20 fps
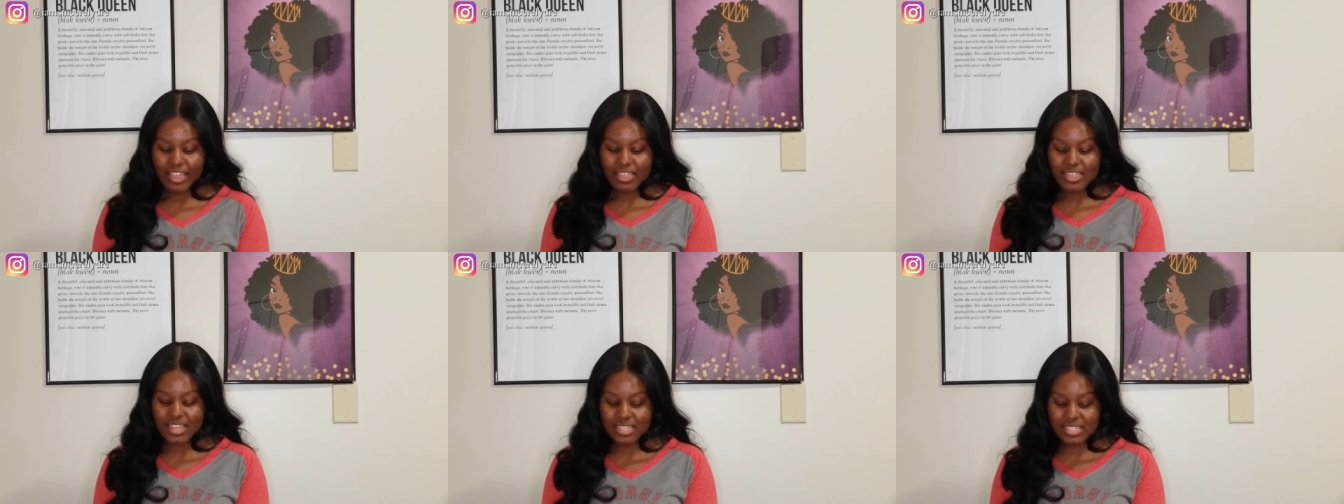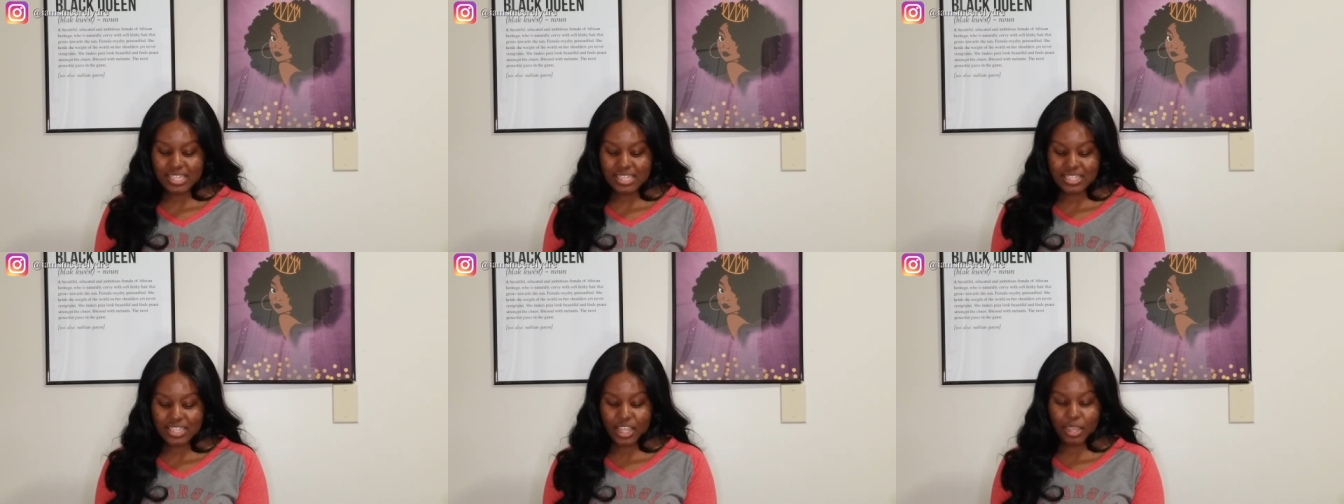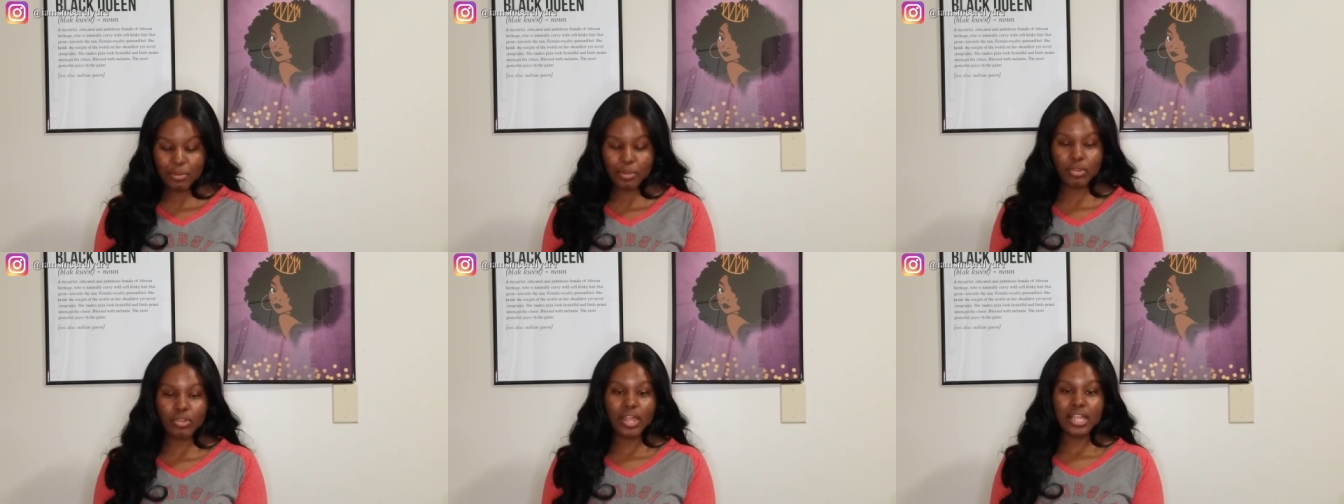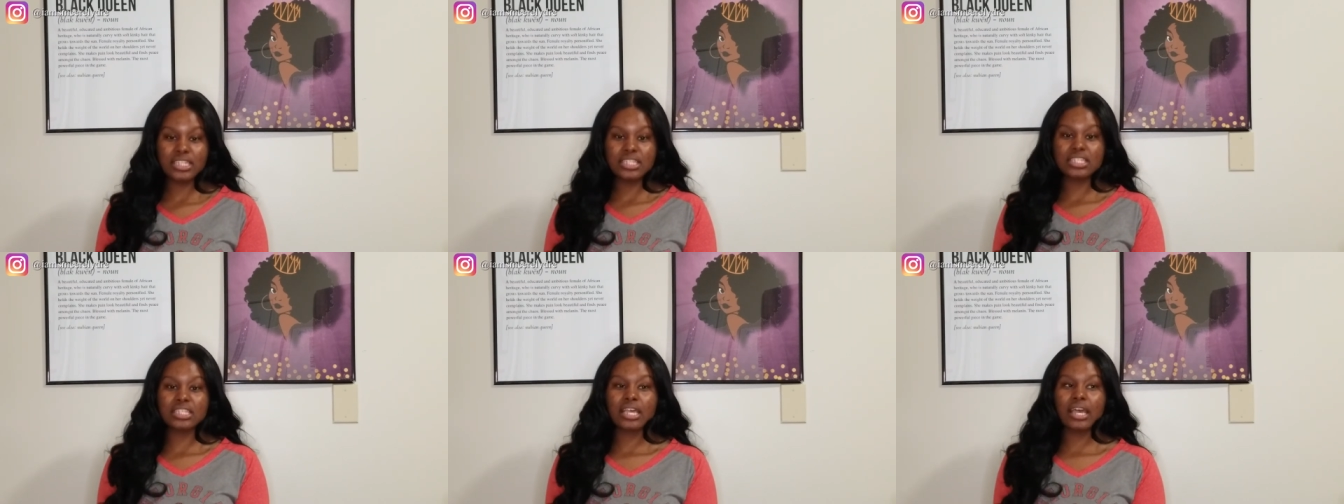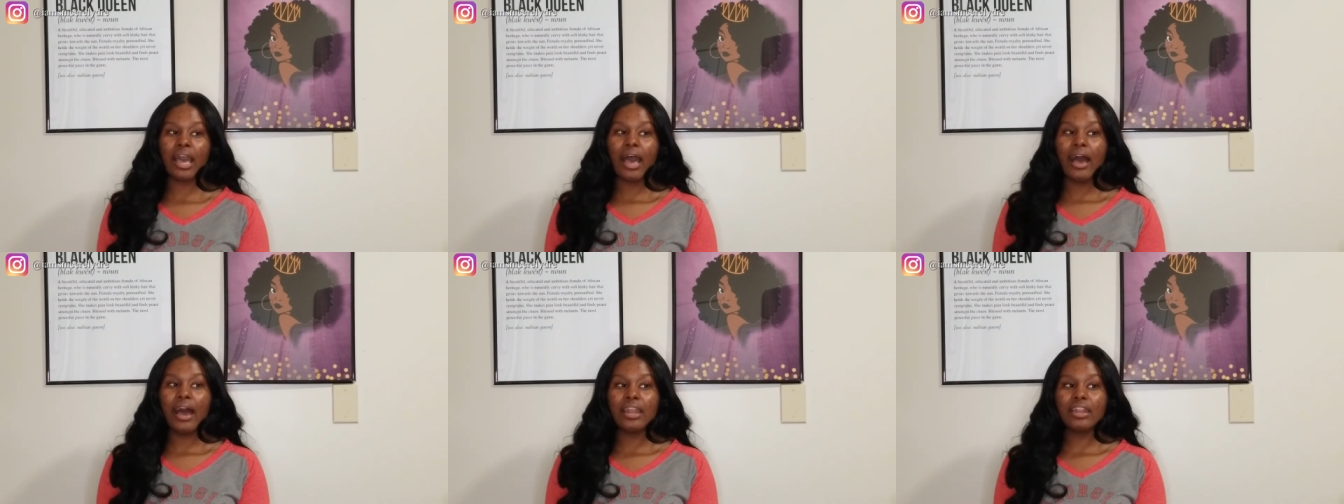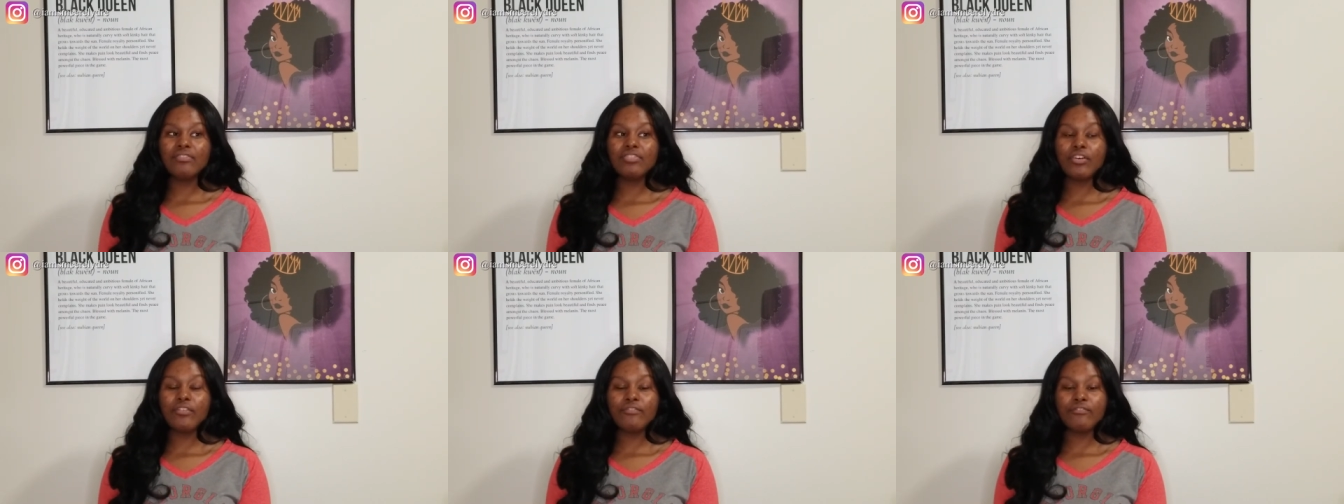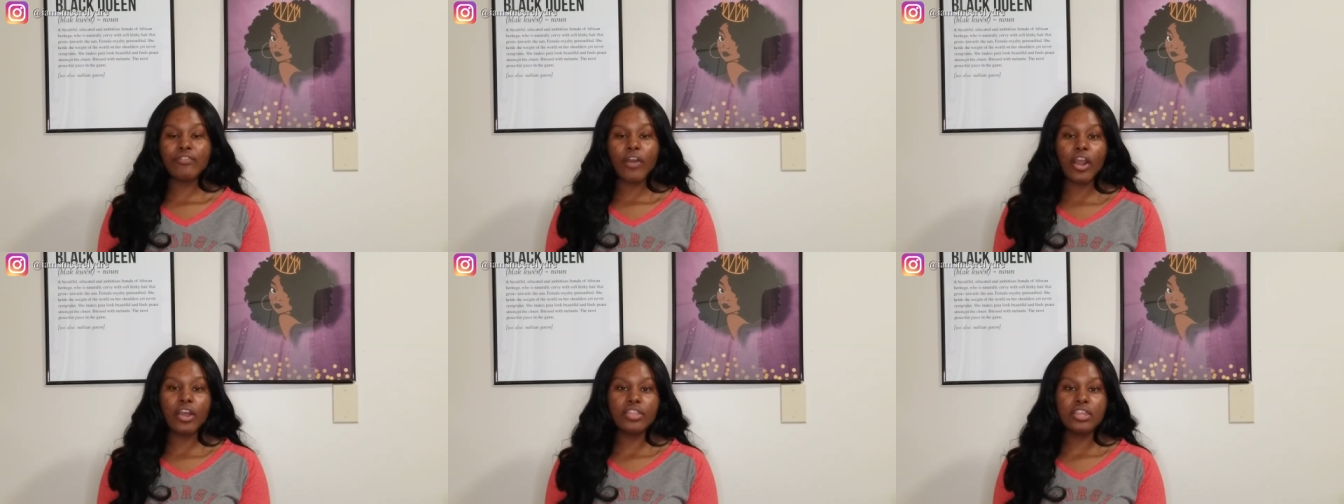this is the community that's kind of the
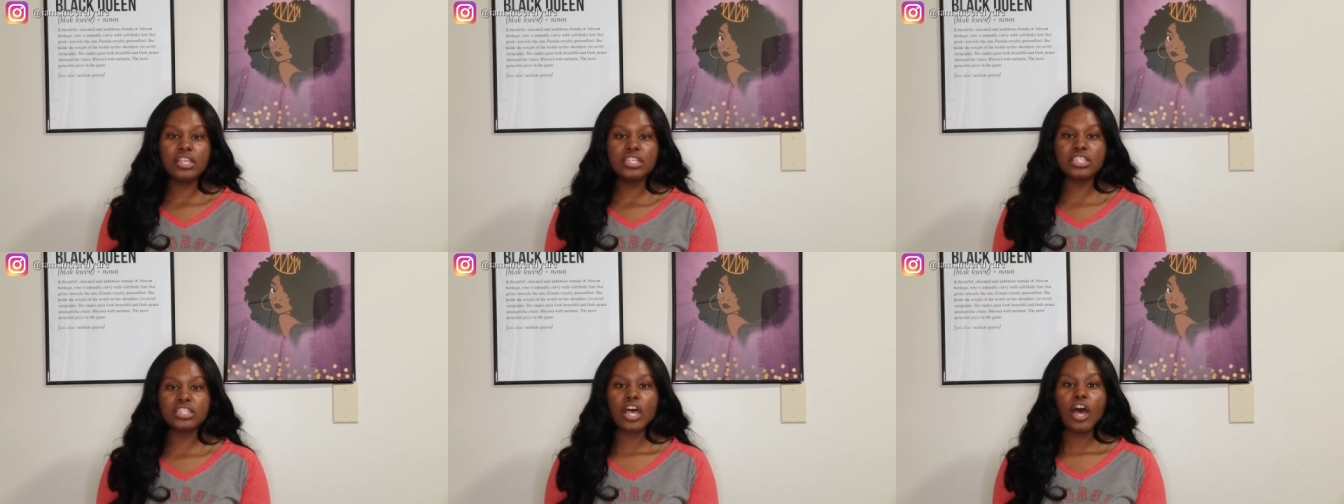farthest